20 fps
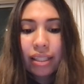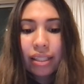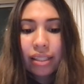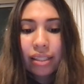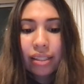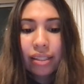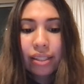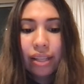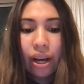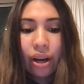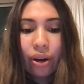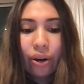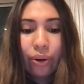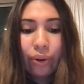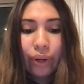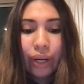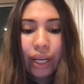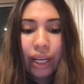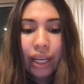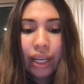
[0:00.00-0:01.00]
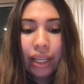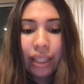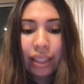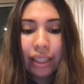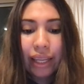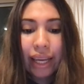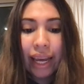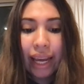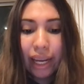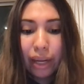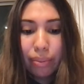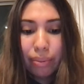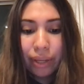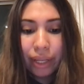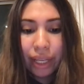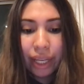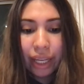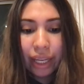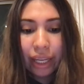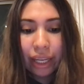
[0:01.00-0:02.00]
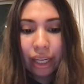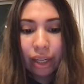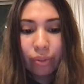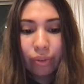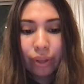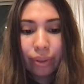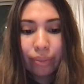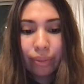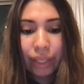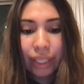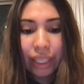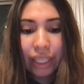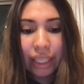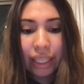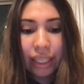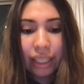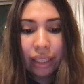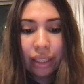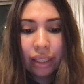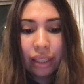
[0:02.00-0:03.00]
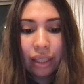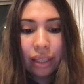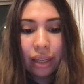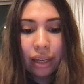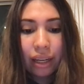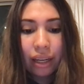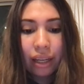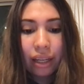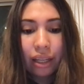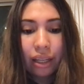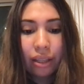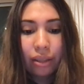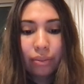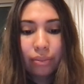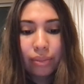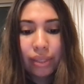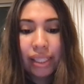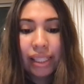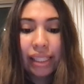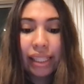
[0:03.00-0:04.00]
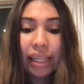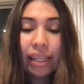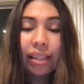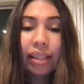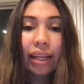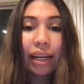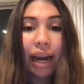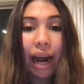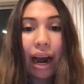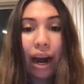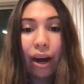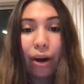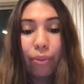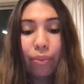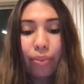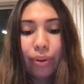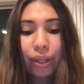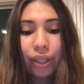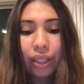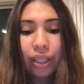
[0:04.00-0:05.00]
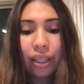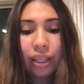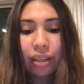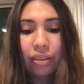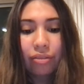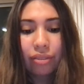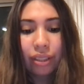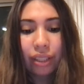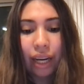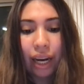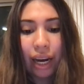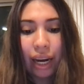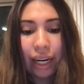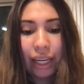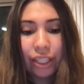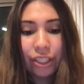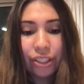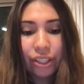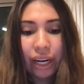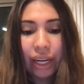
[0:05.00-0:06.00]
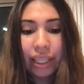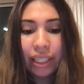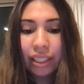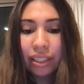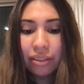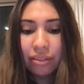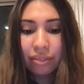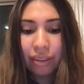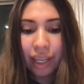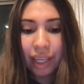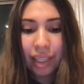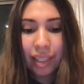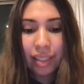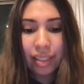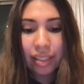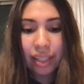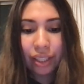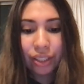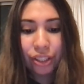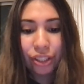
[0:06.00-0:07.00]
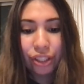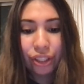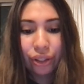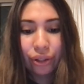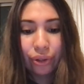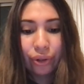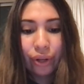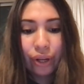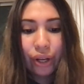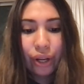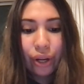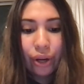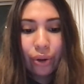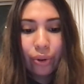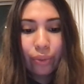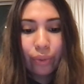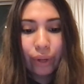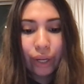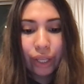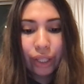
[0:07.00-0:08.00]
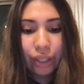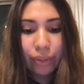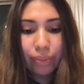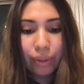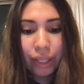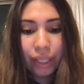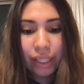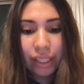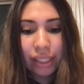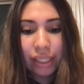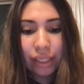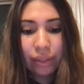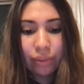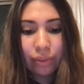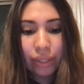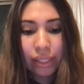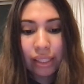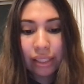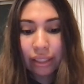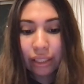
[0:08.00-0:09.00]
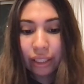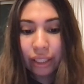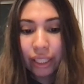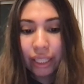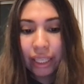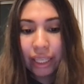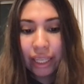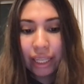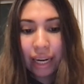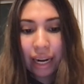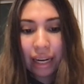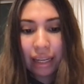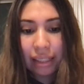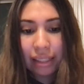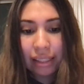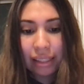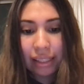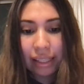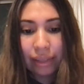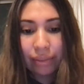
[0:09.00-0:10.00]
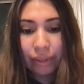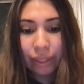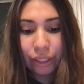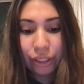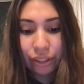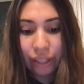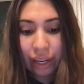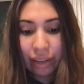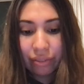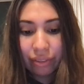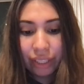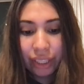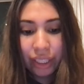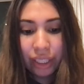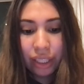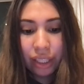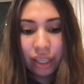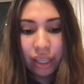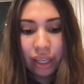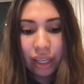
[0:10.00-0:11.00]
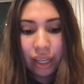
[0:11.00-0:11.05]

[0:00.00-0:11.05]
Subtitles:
So the KP here would be seeing the output of an eye tracking device that showed where the person was looking as they were driving.